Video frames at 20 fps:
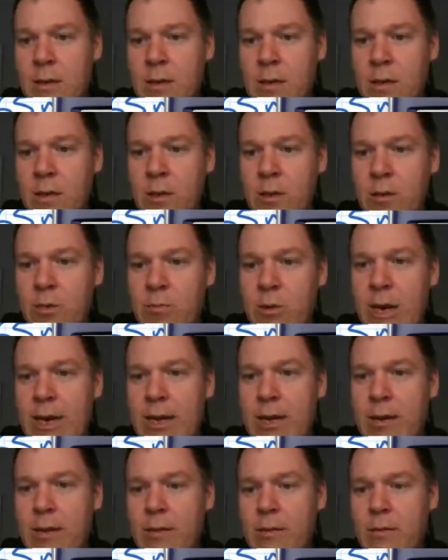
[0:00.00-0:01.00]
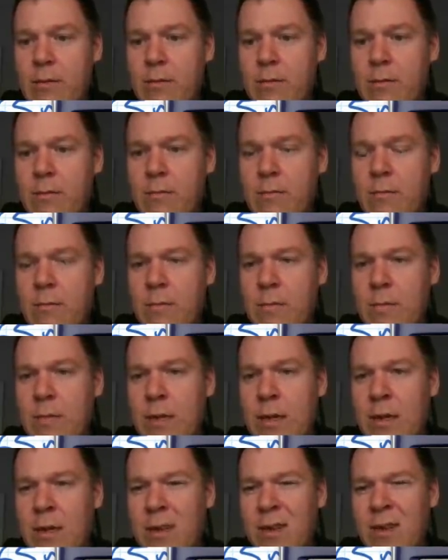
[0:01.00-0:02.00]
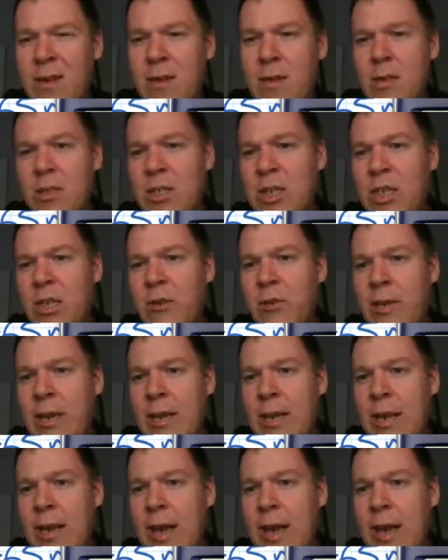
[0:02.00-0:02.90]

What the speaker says: close bracket, generally it